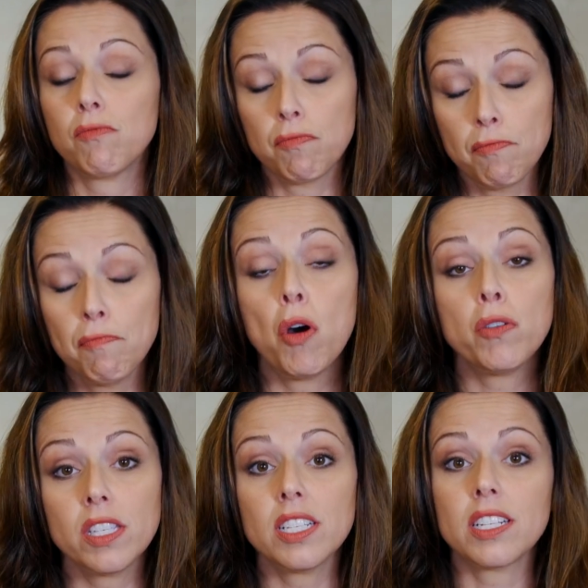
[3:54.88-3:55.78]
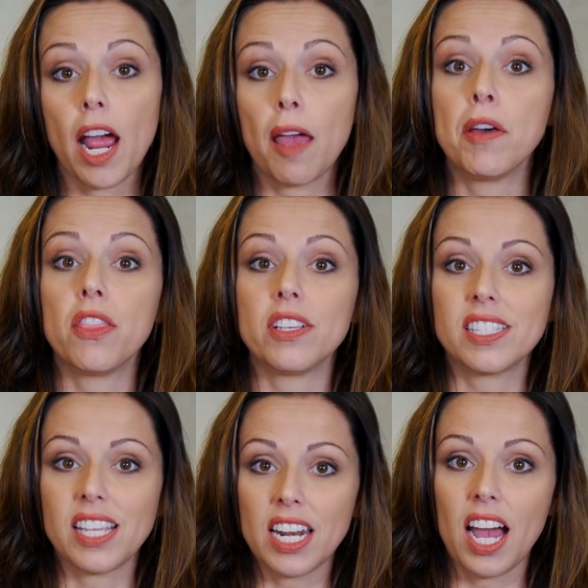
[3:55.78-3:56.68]
most of the time the
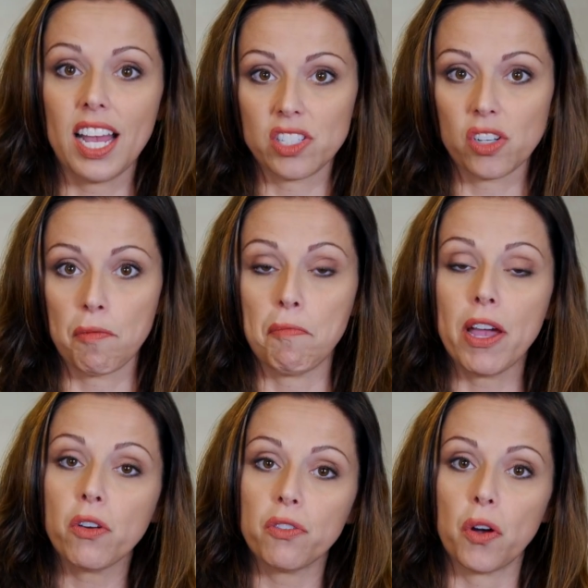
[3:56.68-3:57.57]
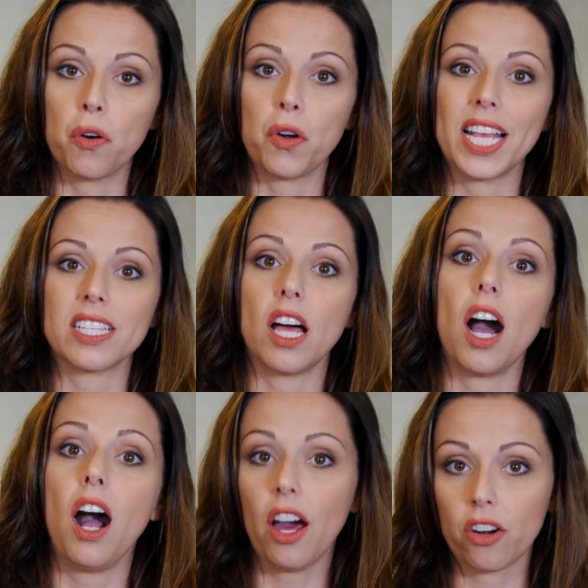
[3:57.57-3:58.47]
Sennheiser microphone is a lot
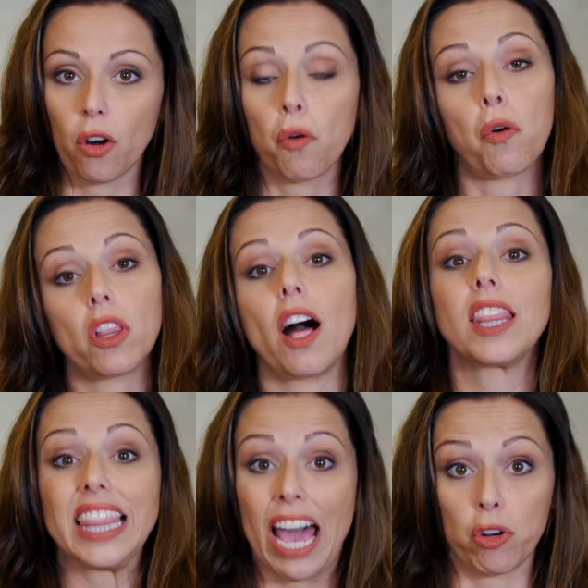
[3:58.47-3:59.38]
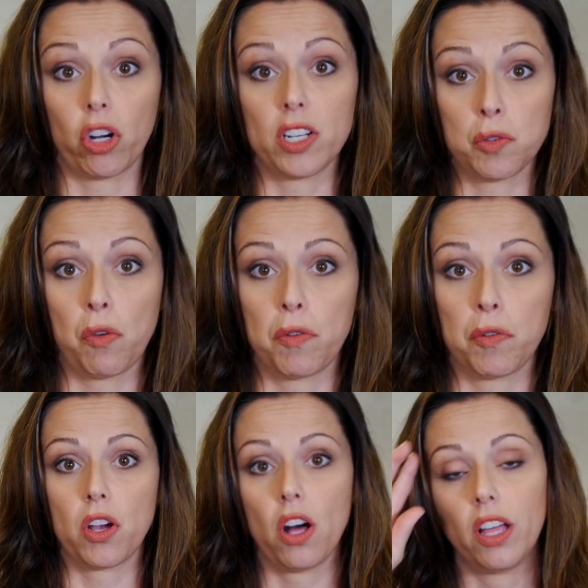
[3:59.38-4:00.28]
hotter or a lot louder is what
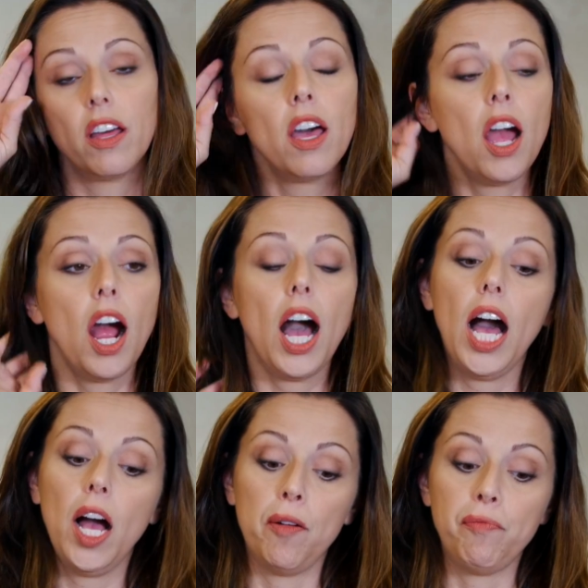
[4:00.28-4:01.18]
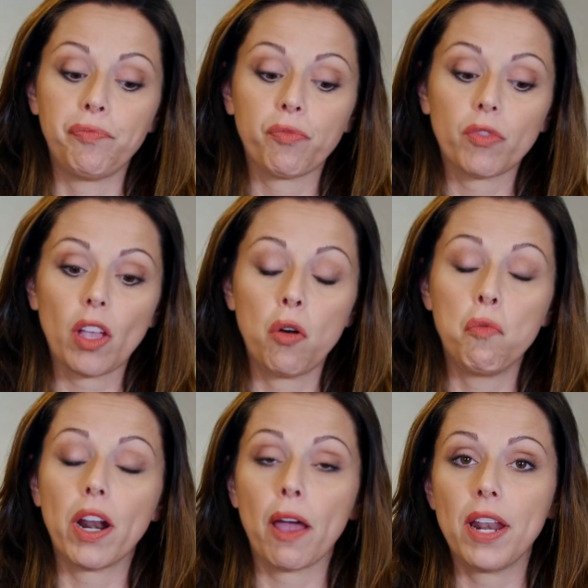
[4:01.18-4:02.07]
call it.
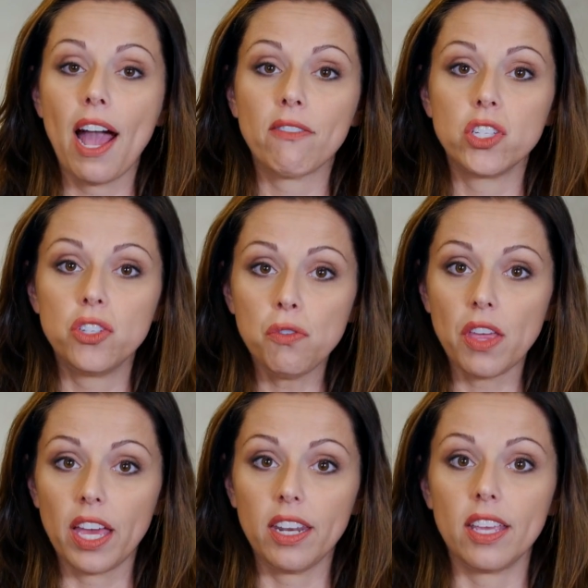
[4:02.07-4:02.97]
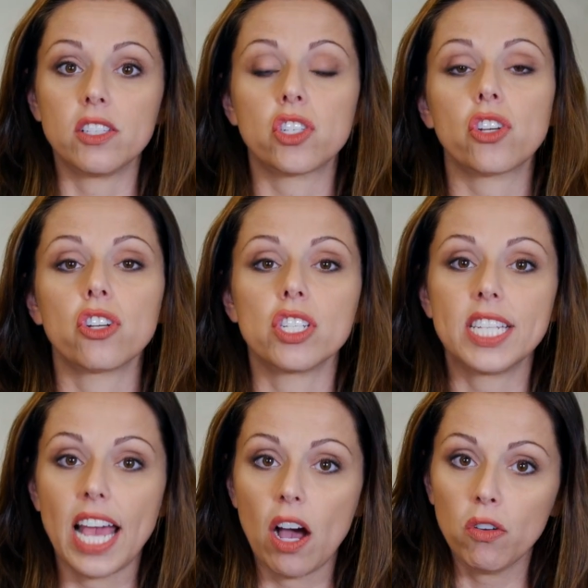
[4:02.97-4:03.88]
What I would have to do then is turn
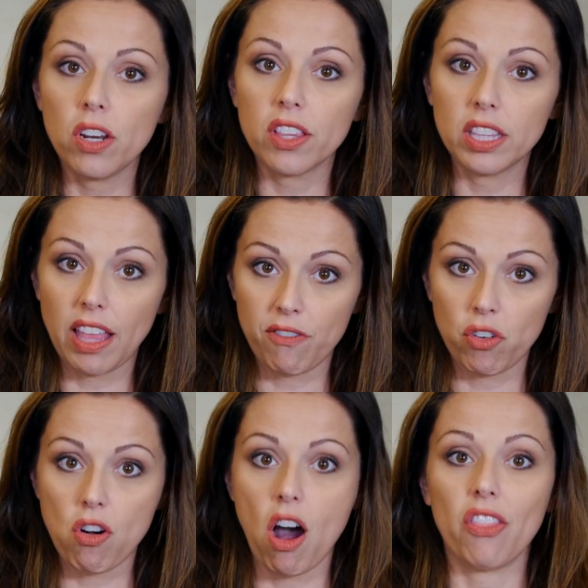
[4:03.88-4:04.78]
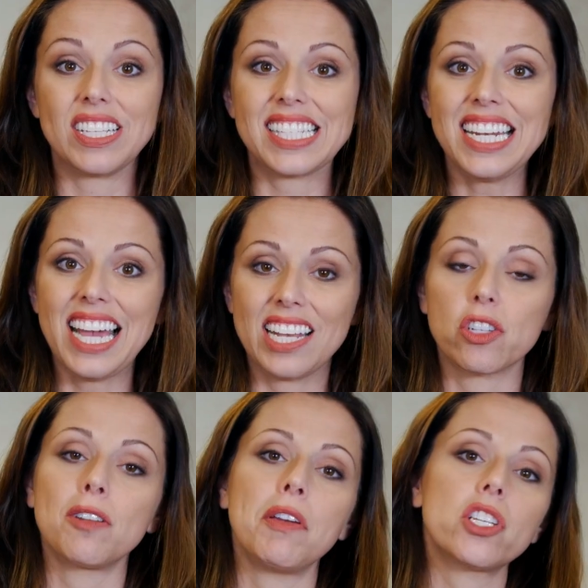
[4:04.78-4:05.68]
down the level on the
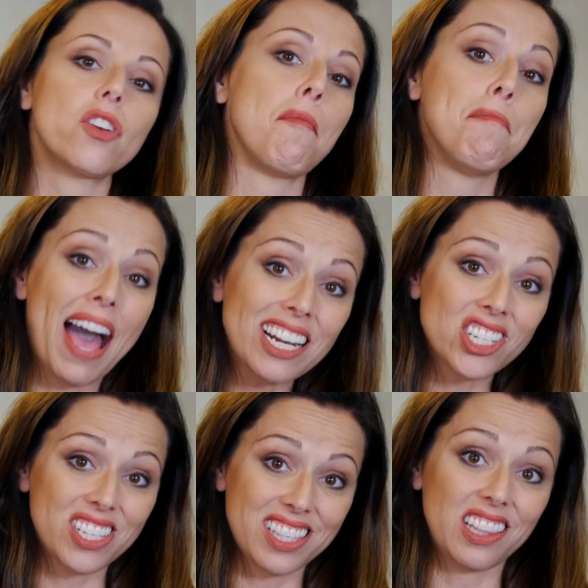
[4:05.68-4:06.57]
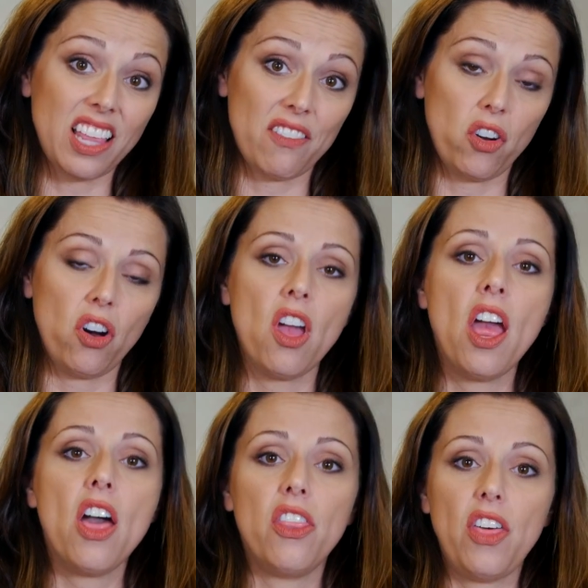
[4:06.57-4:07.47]
Sennheiser to make sure it matches the level
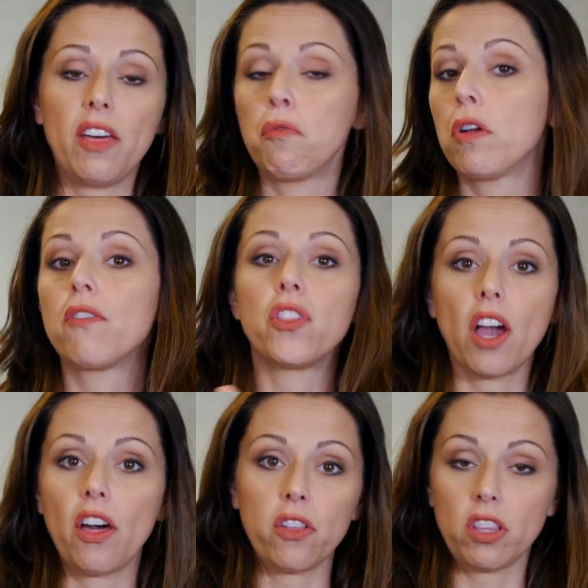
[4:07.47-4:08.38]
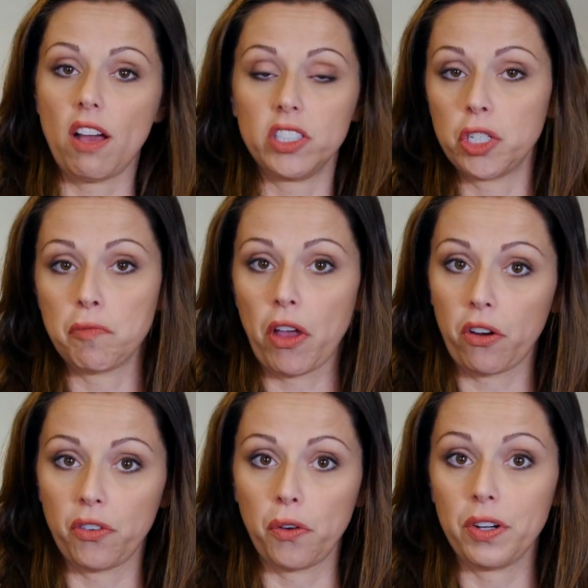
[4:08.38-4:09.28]
that whatever the other lavalier
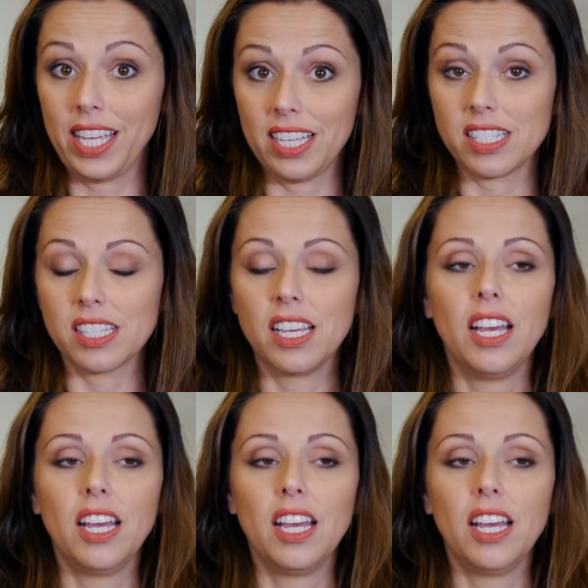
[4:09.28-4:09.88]
microphone is.